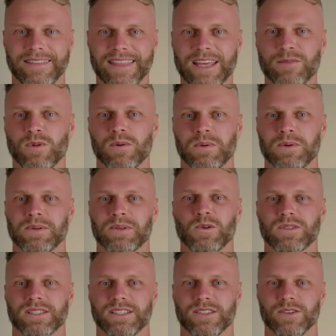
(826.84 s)
Then what we would
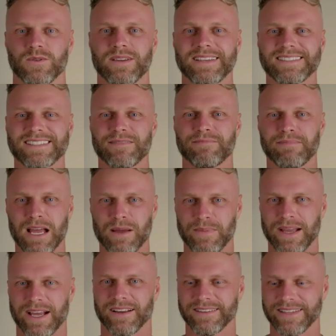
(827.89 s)
look to do is to map
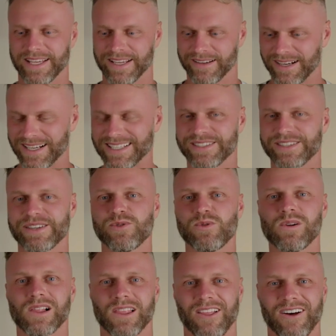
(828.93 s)
out their ideal
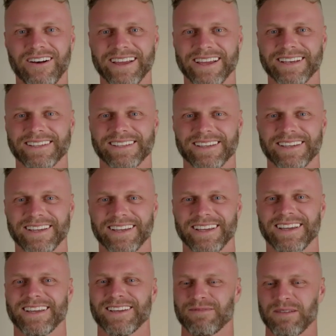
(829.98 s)
client.
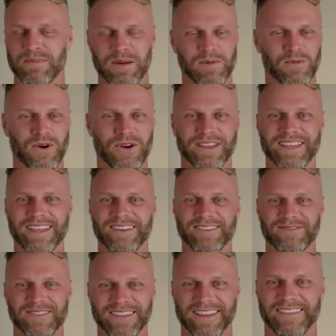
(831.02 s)
When we're working
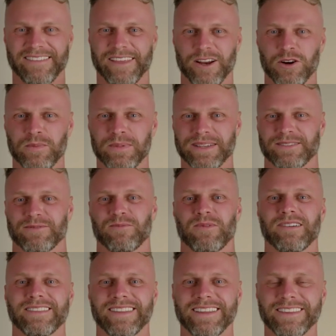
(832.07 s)
with a therapist,
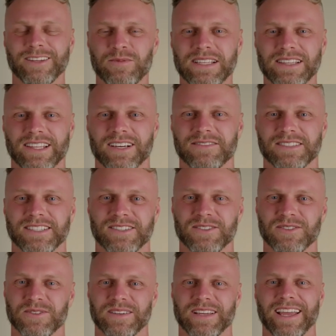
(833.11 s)
one thing that we love to
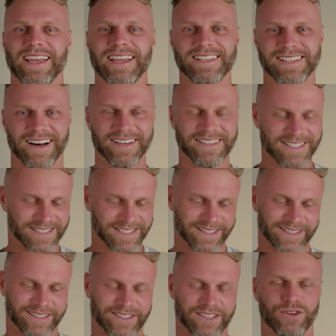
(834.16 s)
do is
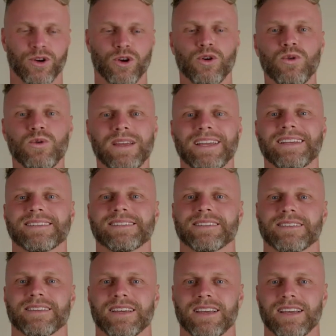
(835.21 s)
understand who is
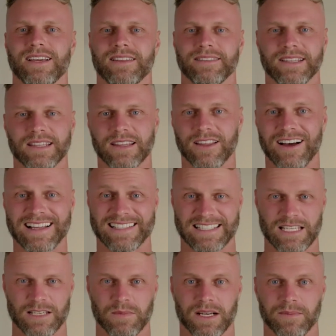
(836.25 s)
it that lights
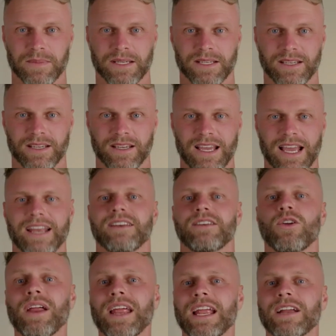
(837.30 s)
them up. And
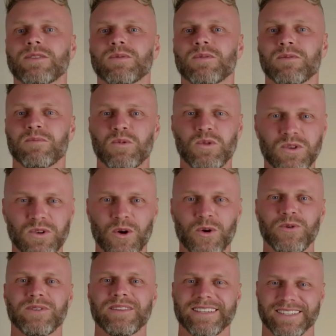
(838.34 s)
not everyone will
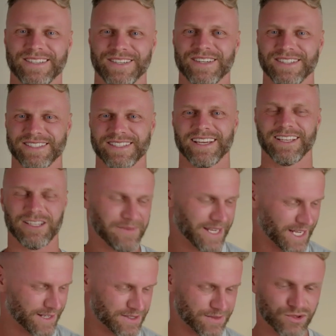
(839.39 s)
know this just yet. You may
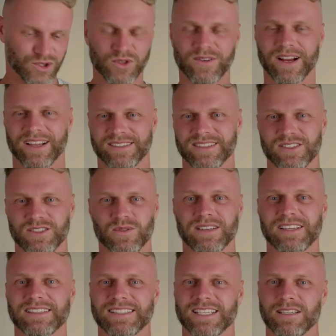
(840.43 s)
have some new grads that join
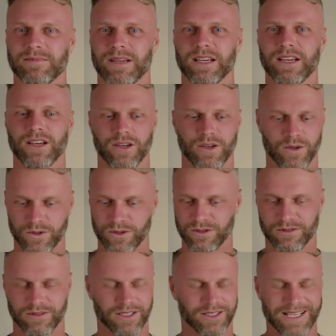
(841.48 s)
your team
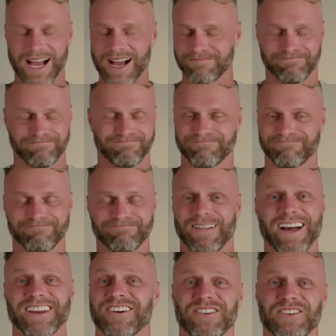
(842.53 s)
who go,
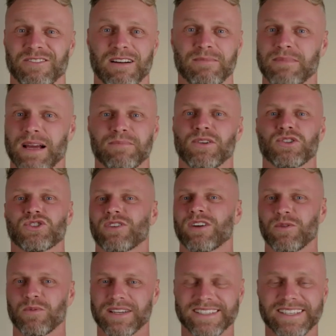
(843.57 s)
I don't know, I'm not sure. I
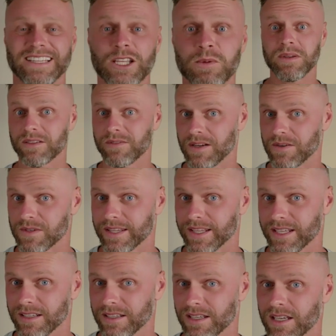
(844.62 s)
want to see a bit of
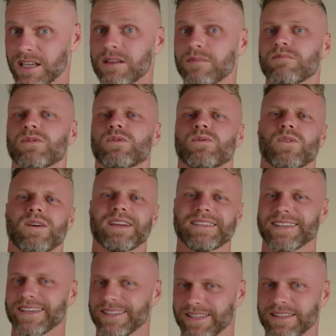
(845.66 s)
everything before I
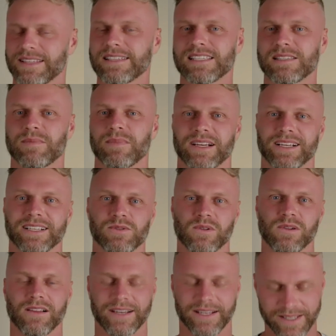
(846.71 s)
say that this is my ideal
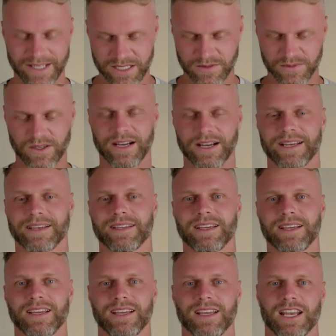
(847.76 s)
client. And that's fine.
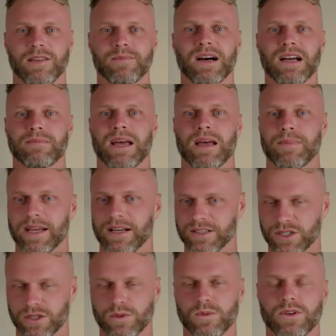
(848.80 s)
And you might map out
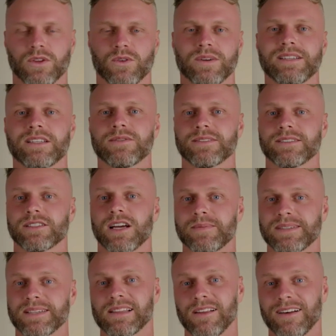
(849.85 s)
2 or 3 different
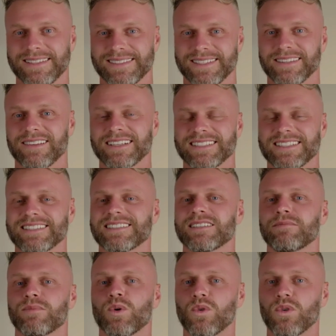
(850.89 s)
types of clients they'd like to see
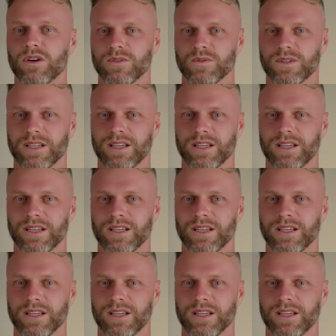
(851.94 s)
more of.